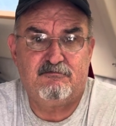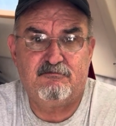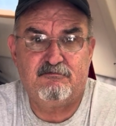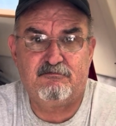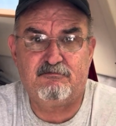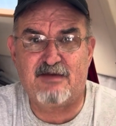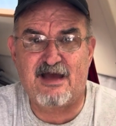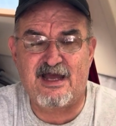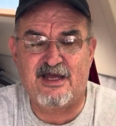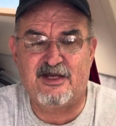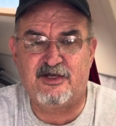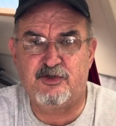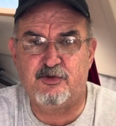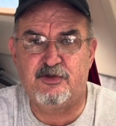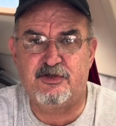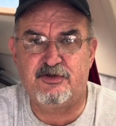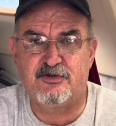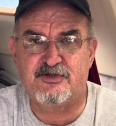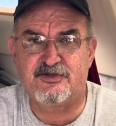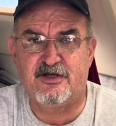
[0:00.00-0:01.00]
by a
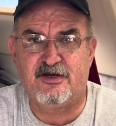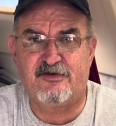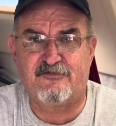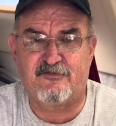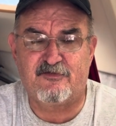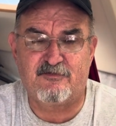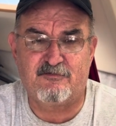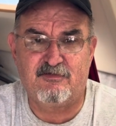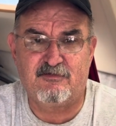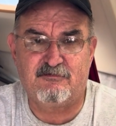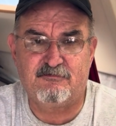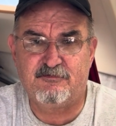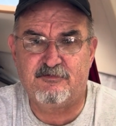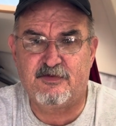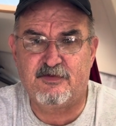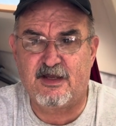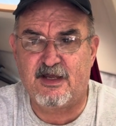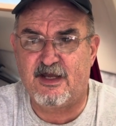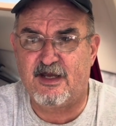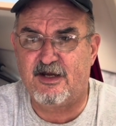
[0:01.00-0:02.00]
do-it-yourselfer,
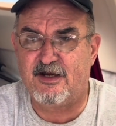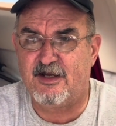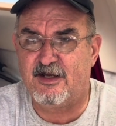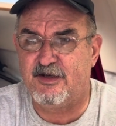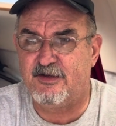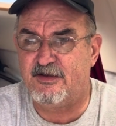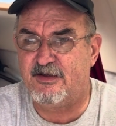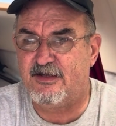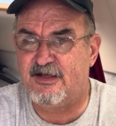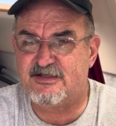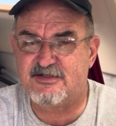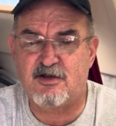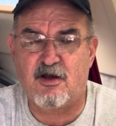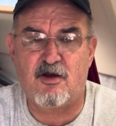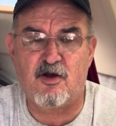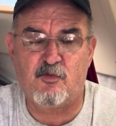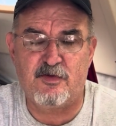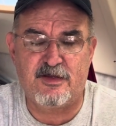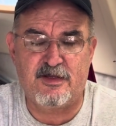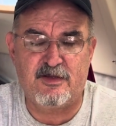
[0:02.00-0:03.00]
and it's
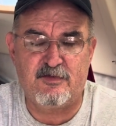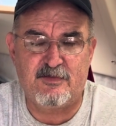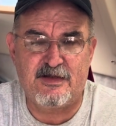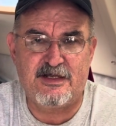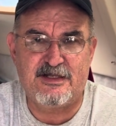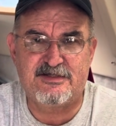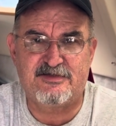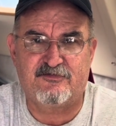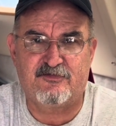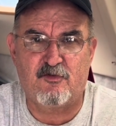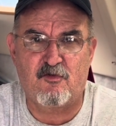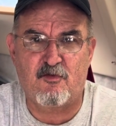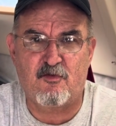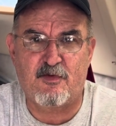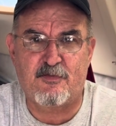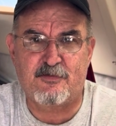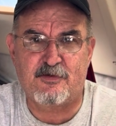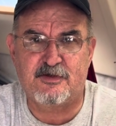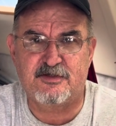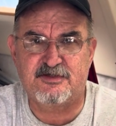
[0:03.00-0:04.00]
all within the means of a normal
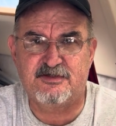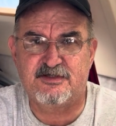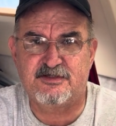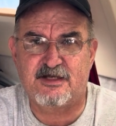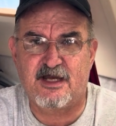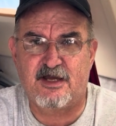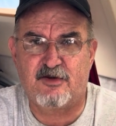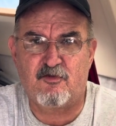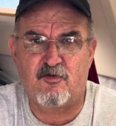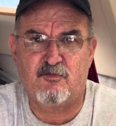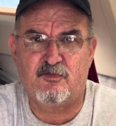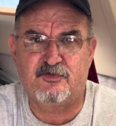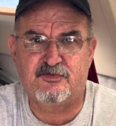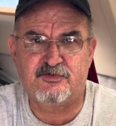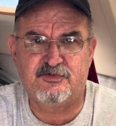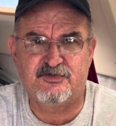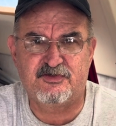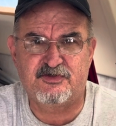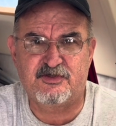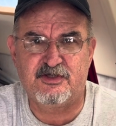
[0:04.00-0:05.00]
person that's got normal
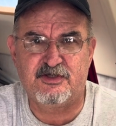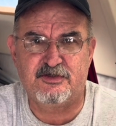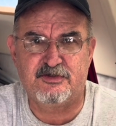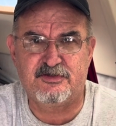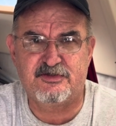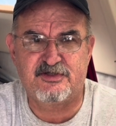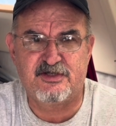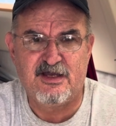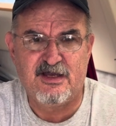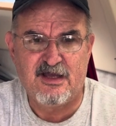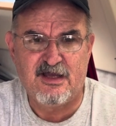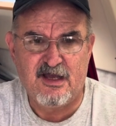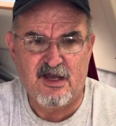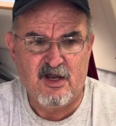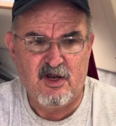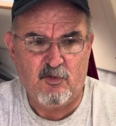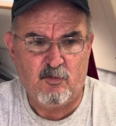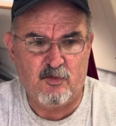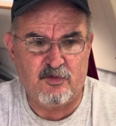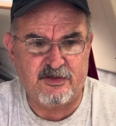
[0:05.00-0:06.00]
tool skills
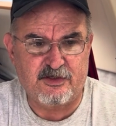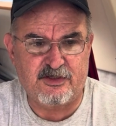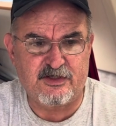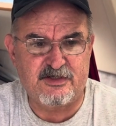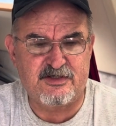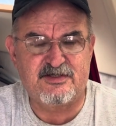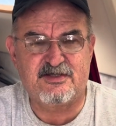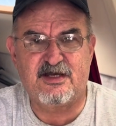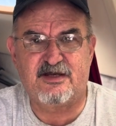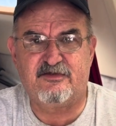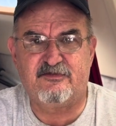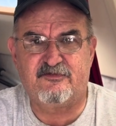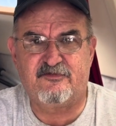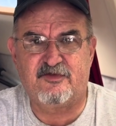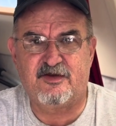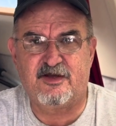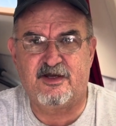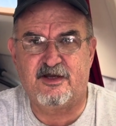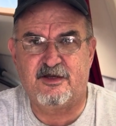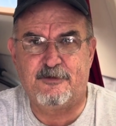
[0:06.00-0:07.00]
with a good set
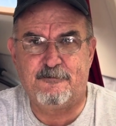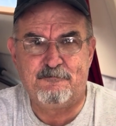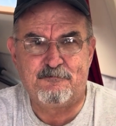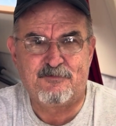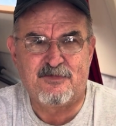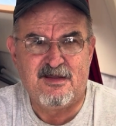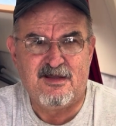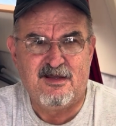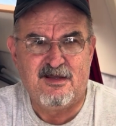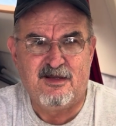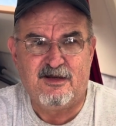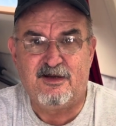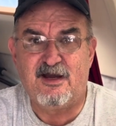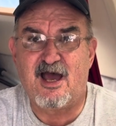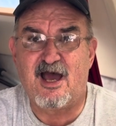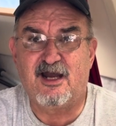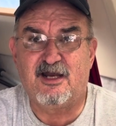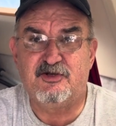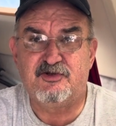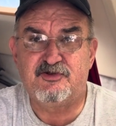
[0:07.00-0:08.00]
of
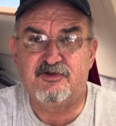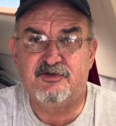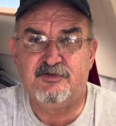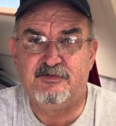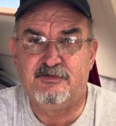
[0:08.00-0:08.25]
knowledge.